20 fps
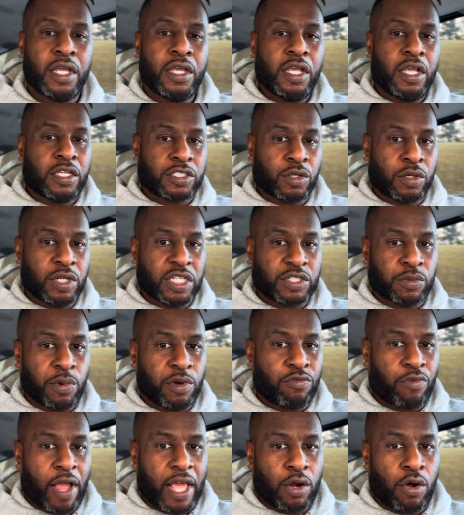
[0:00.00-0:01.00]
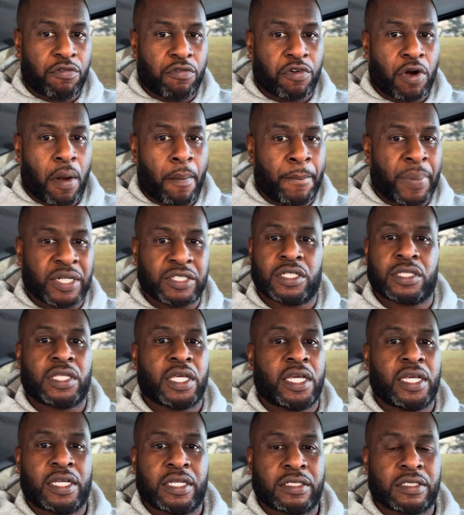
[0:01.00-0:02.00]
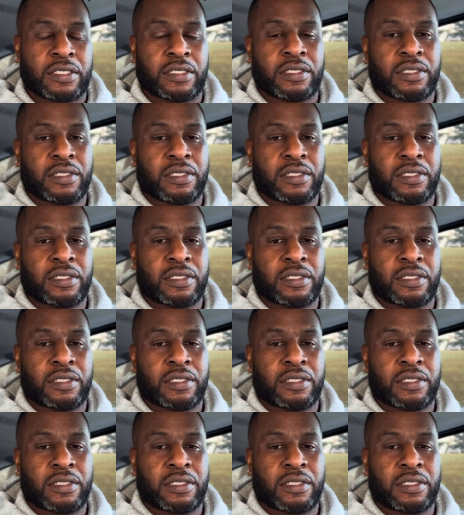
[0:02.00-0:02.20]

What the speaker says: So listen, we ran over a bunch of things.